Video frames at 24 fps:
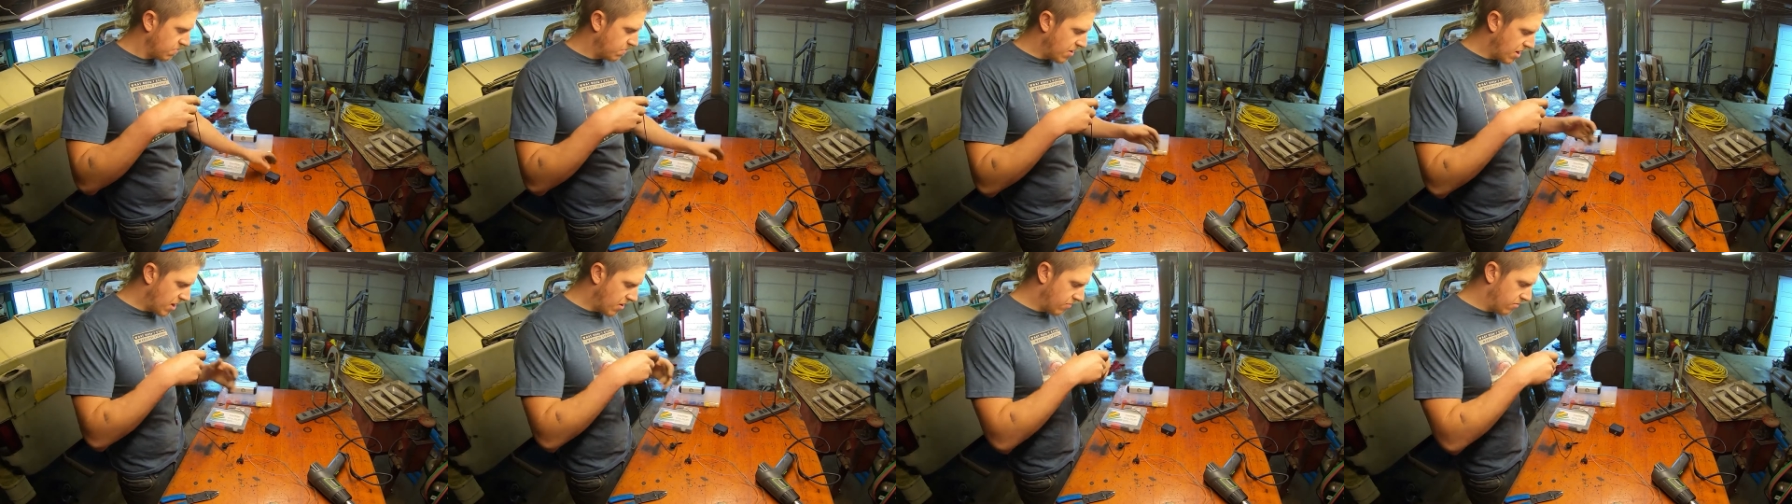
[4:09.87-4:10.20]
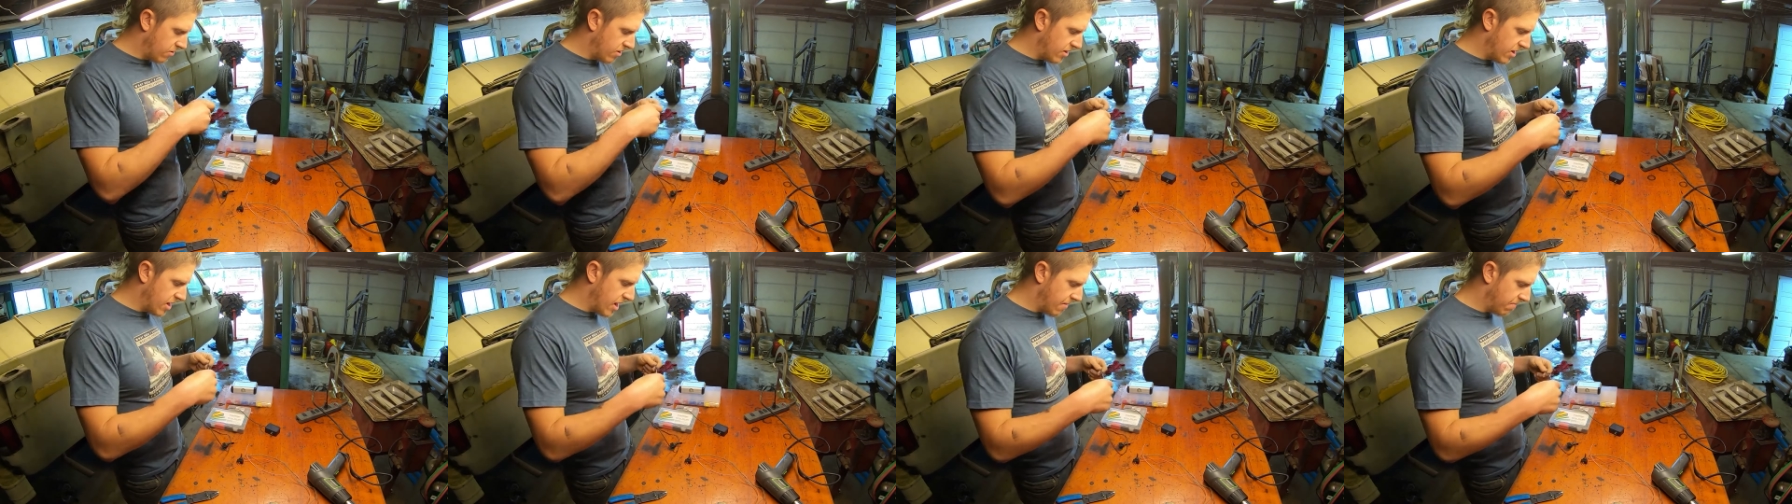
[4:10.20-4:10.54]

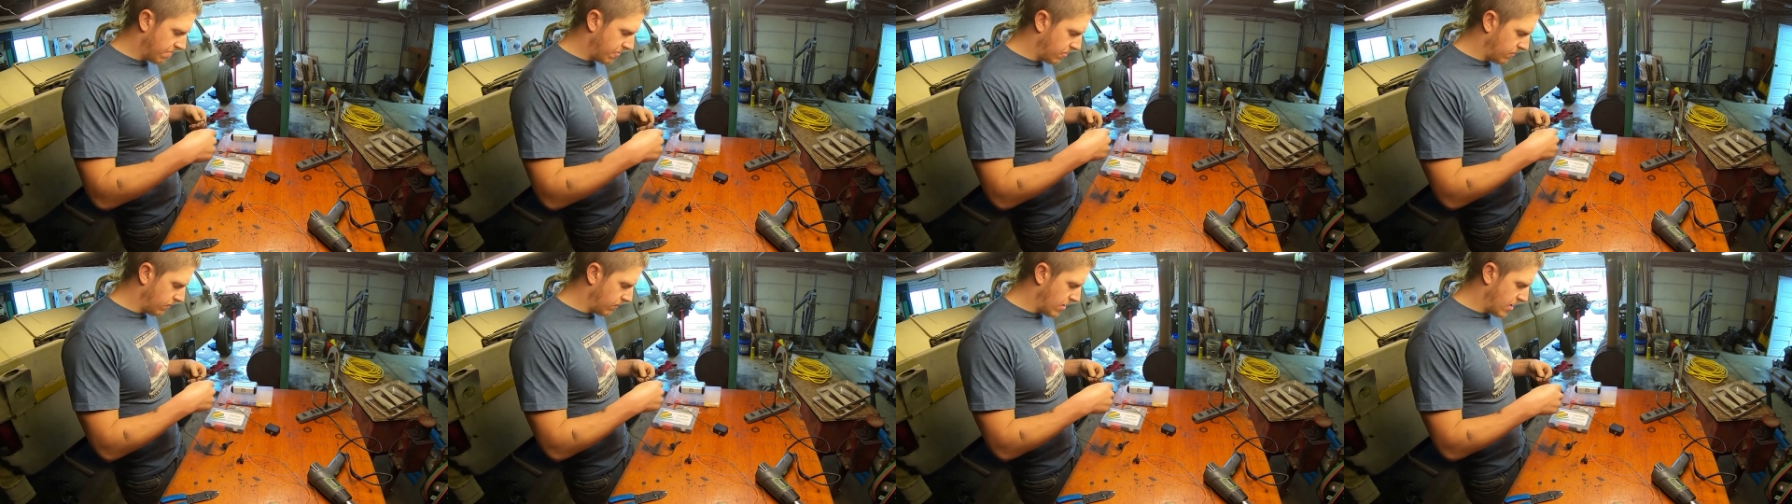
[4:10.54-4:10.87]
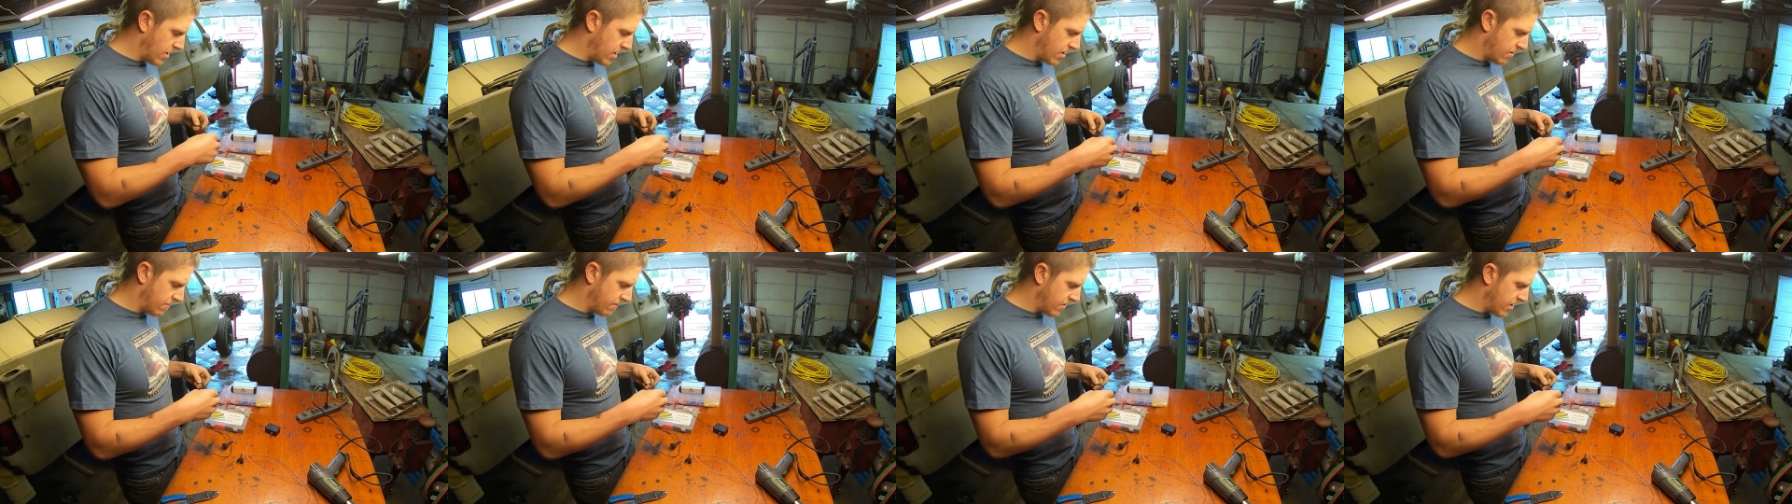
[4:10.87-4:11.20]
power adapter
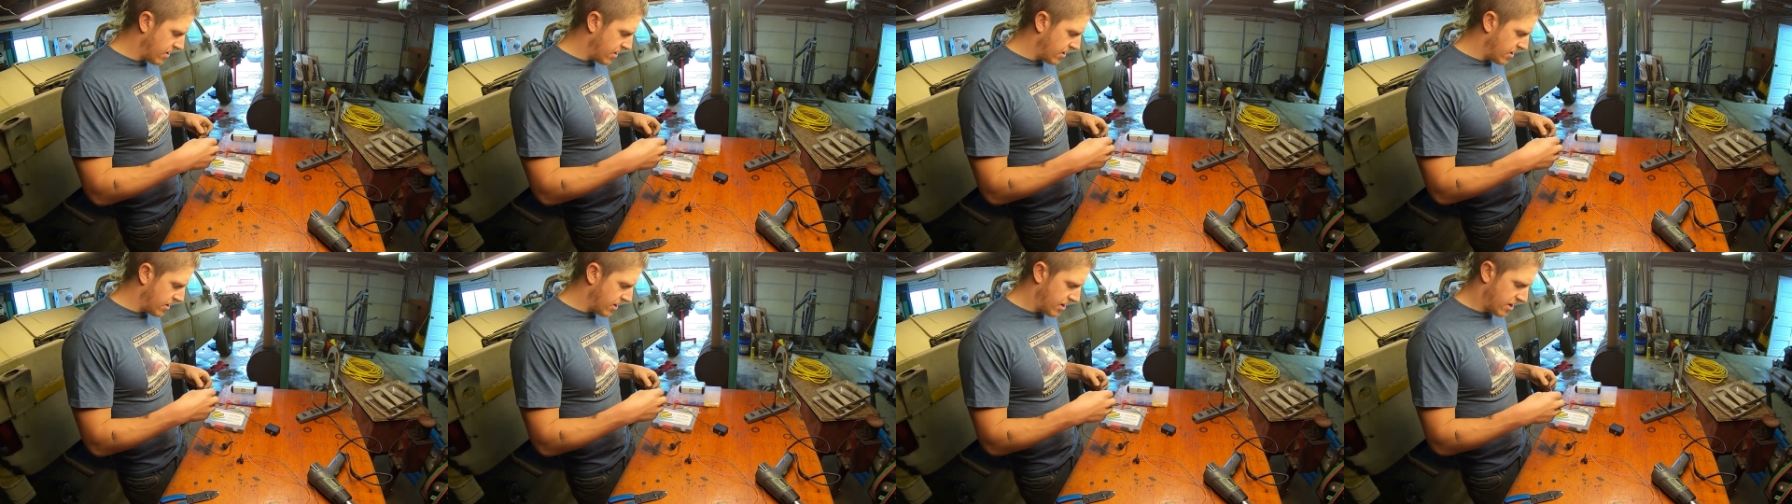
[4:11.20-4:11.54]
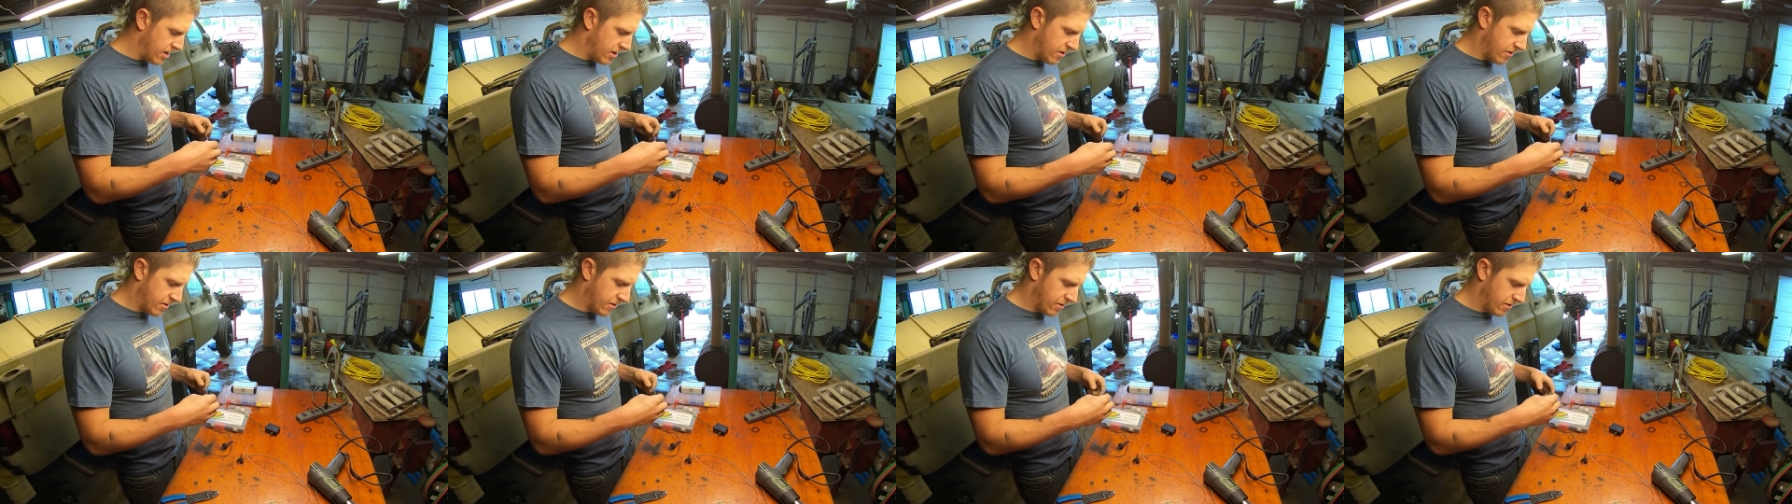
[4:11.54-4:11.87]
wire ready
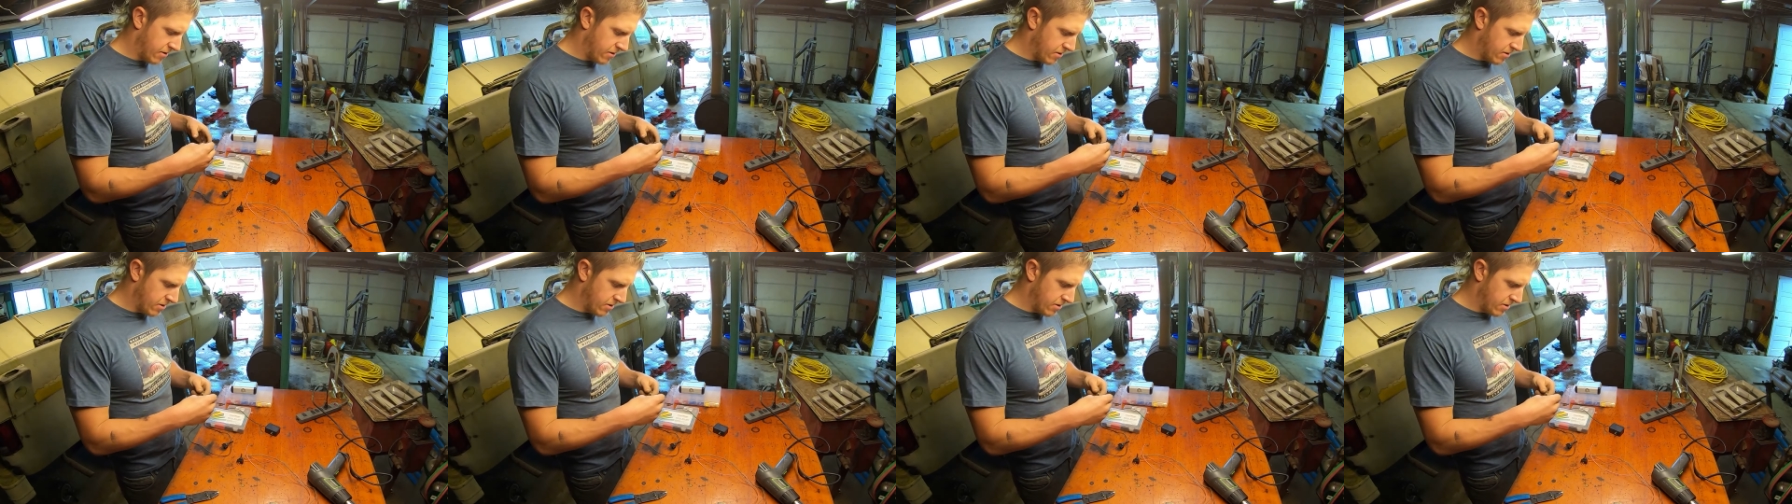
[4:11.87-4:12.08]
here.